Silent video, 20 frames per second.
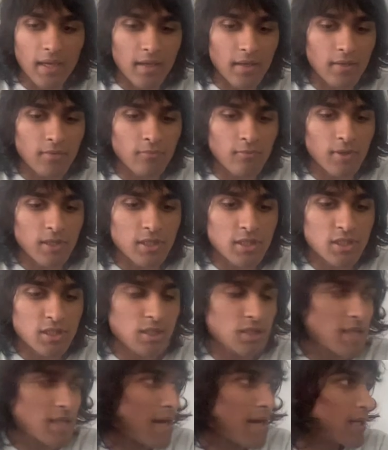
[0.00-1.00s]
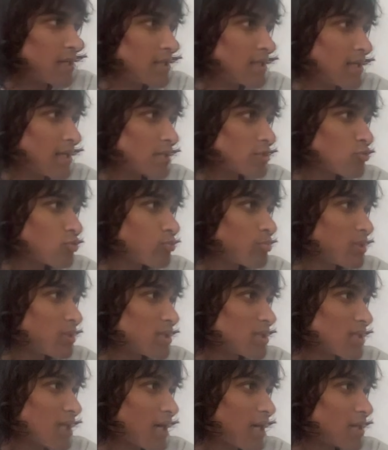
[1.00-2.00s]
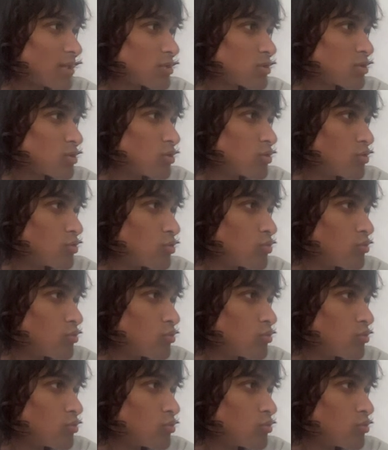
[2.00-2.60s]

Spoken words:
in which that index will be assigned to